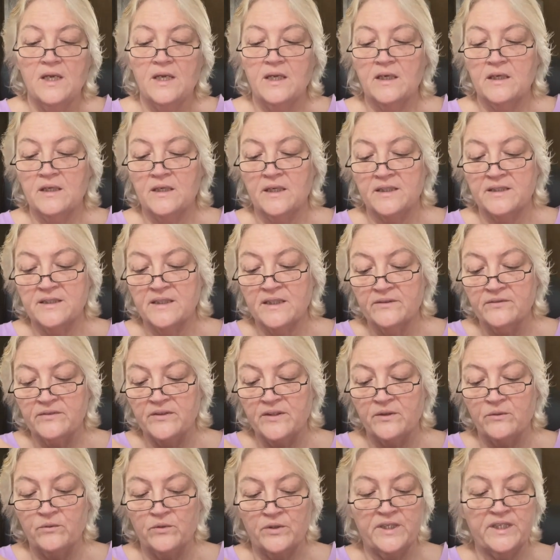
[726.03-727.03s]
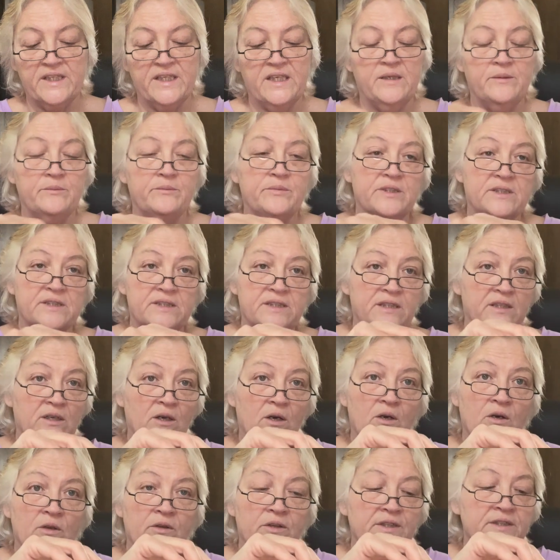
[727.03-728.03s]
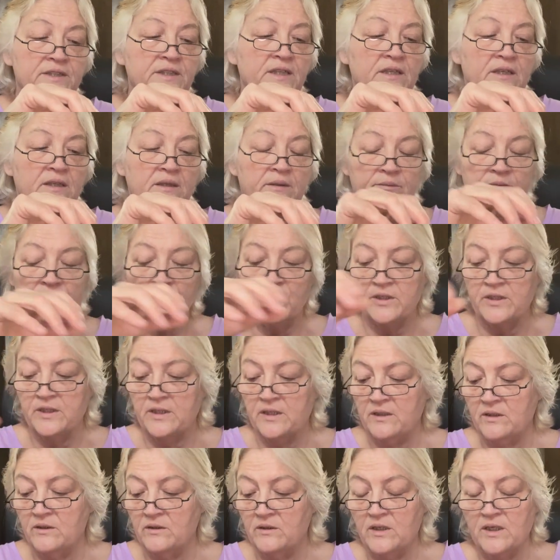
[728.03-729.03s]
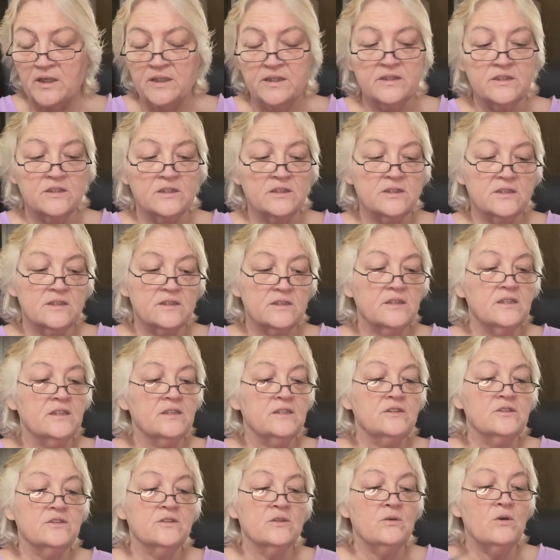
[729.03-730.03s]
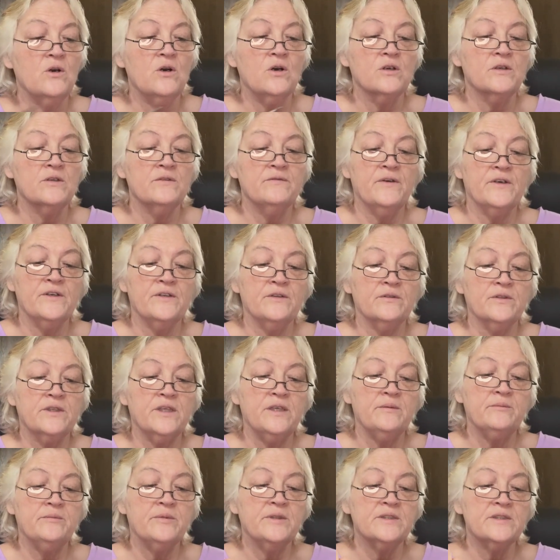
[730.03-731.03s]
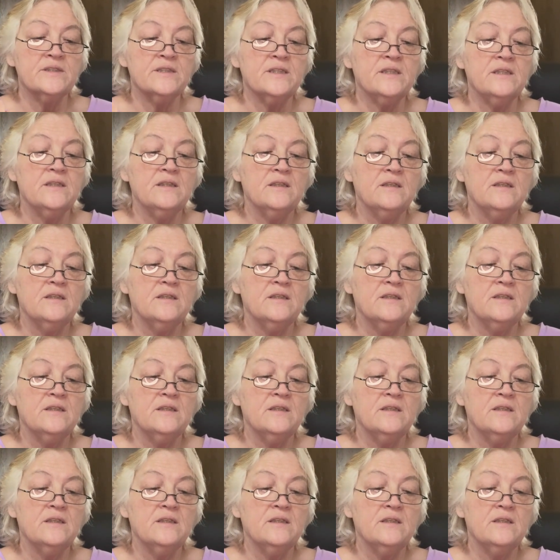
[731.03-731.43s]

And I definitely want to keep busy all the time right now. It's just, it's so hard if I don't keep busy.